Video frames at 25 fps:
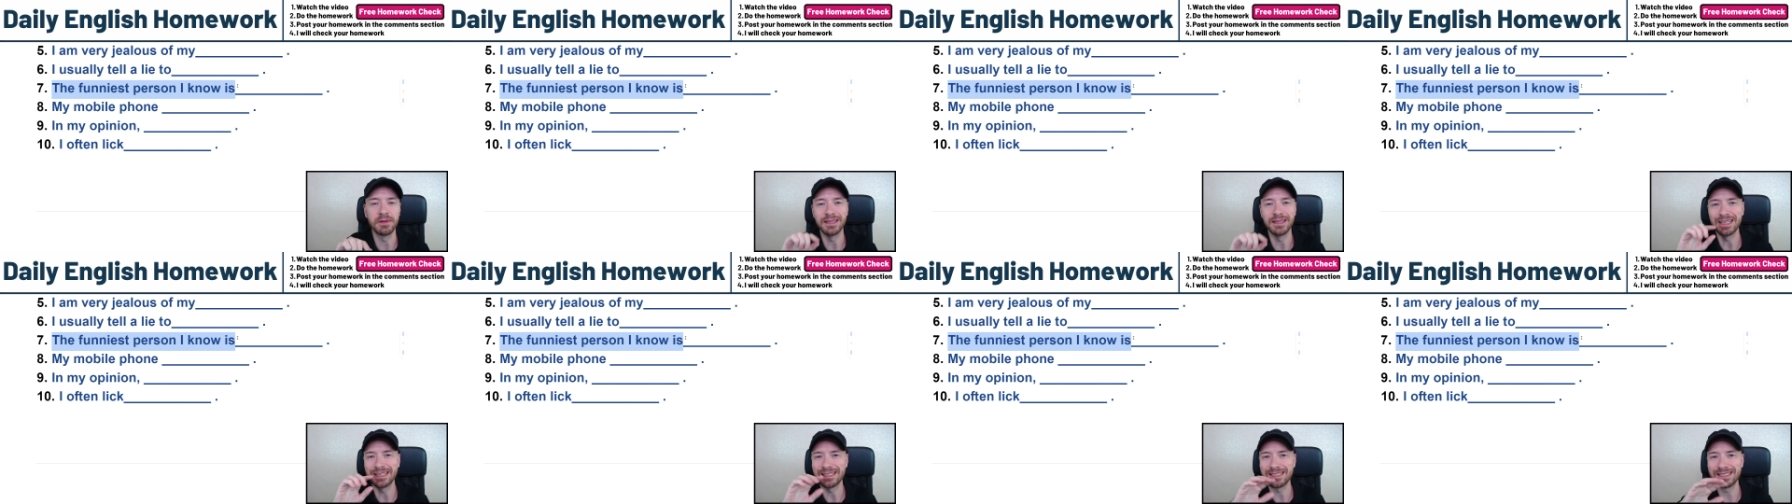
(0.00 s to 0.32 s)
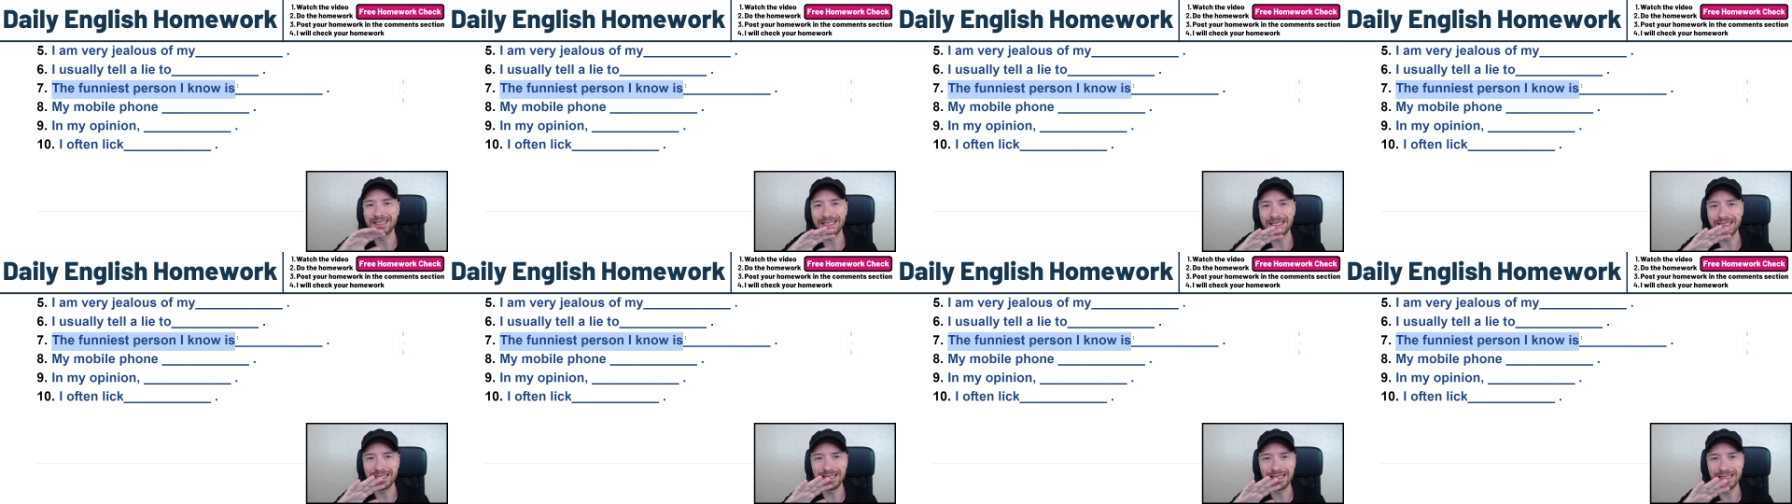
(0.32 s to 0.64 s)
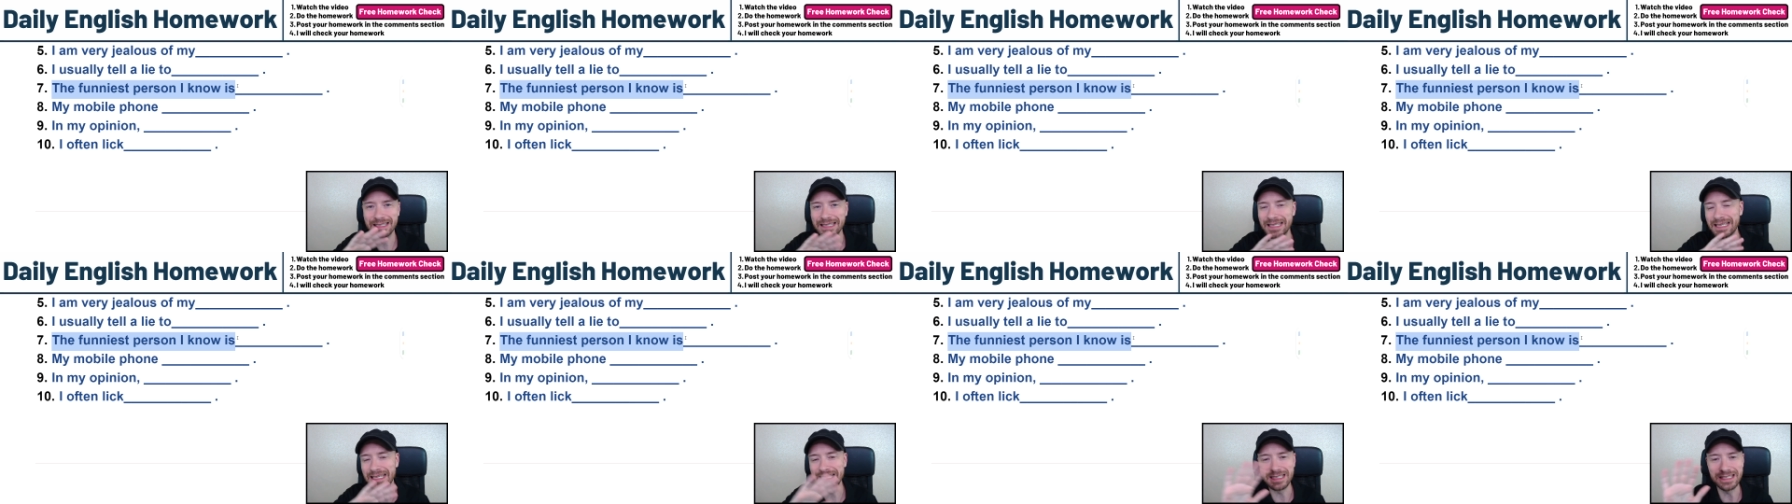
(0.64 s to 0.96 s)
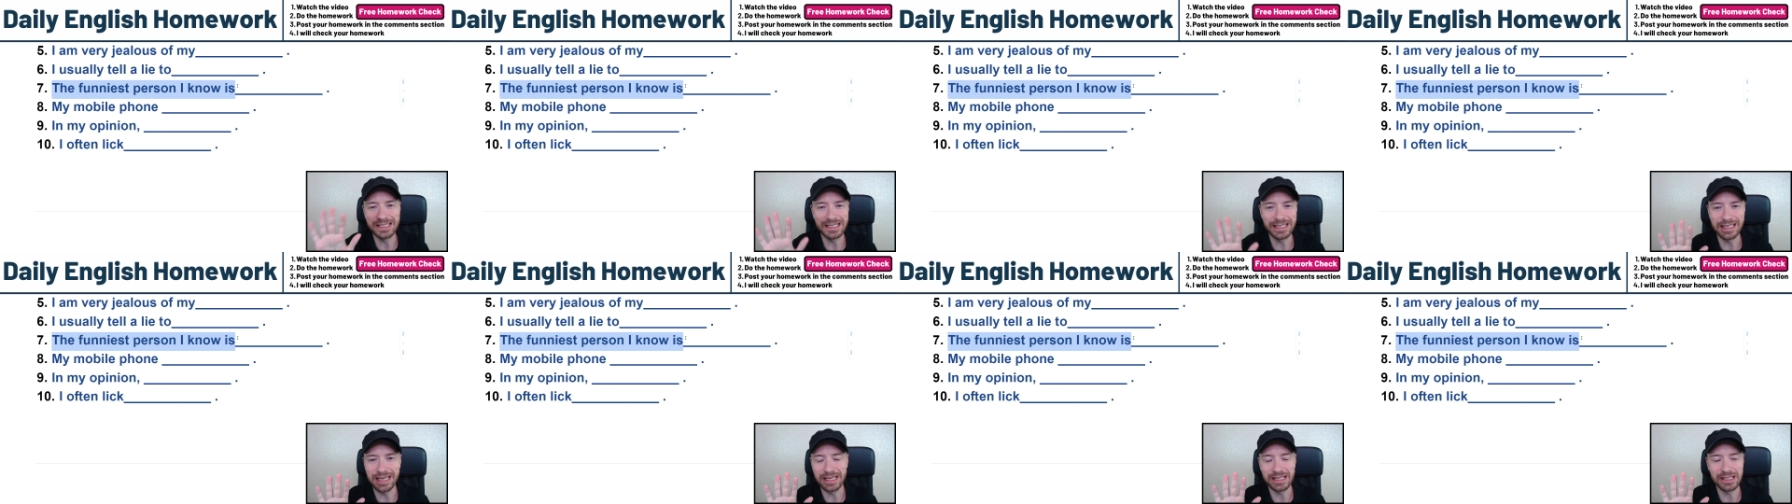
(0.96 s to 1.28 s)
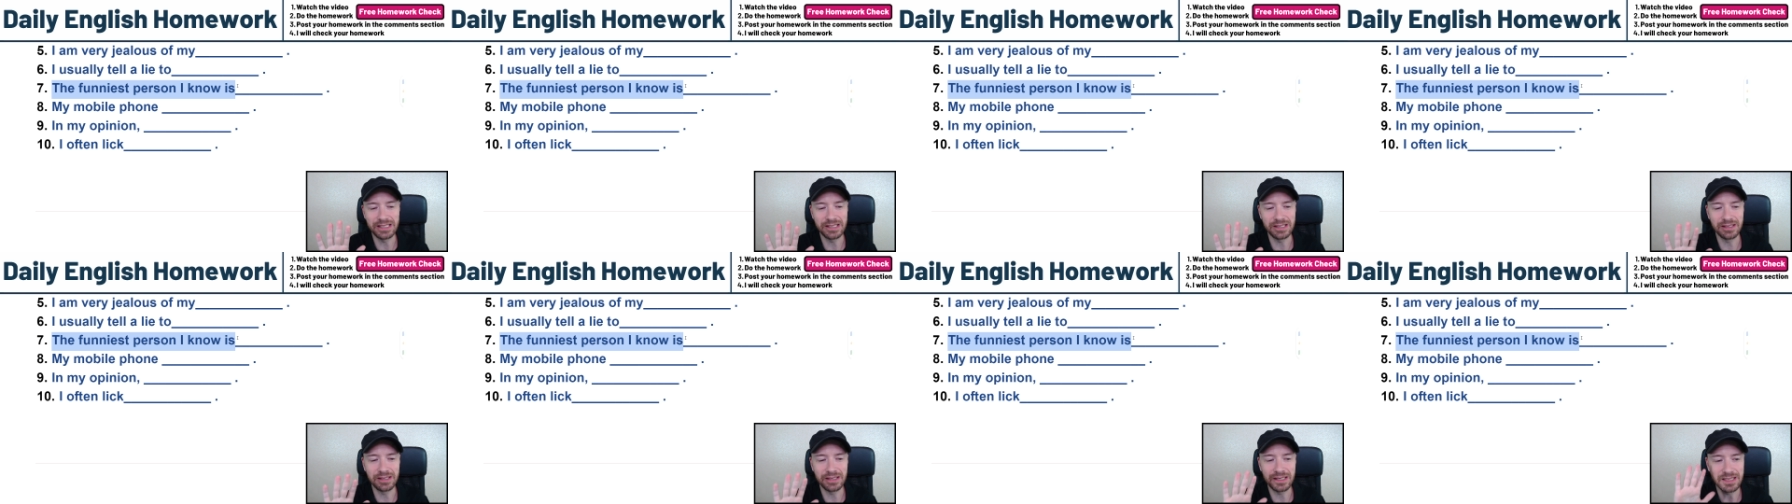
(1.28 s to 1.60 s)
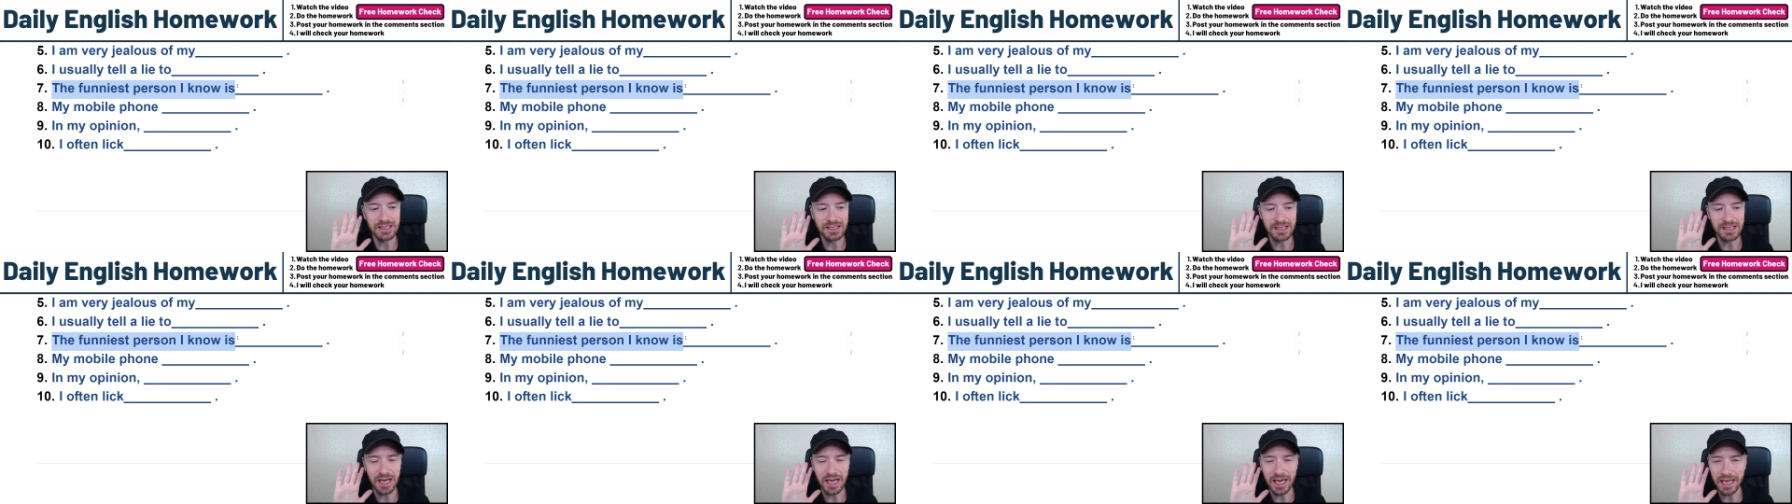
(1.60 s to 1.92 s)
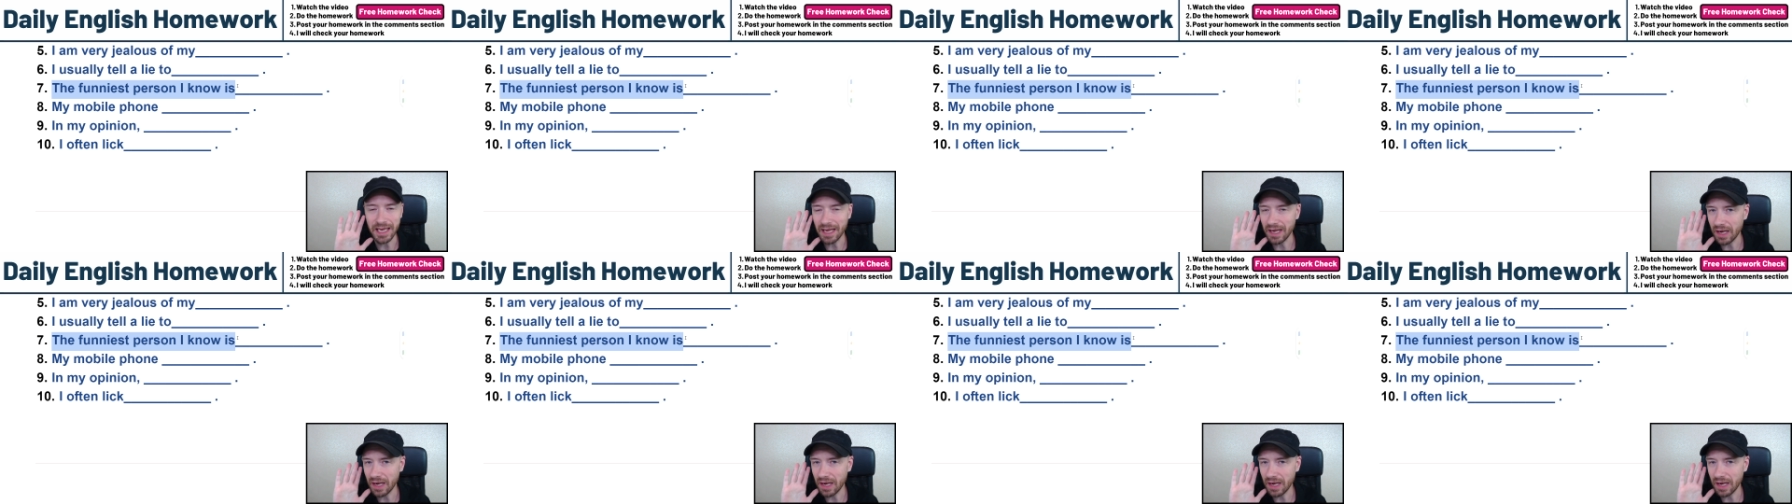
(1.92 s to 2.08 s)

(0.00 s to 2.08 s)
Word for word: that's the easy answer because I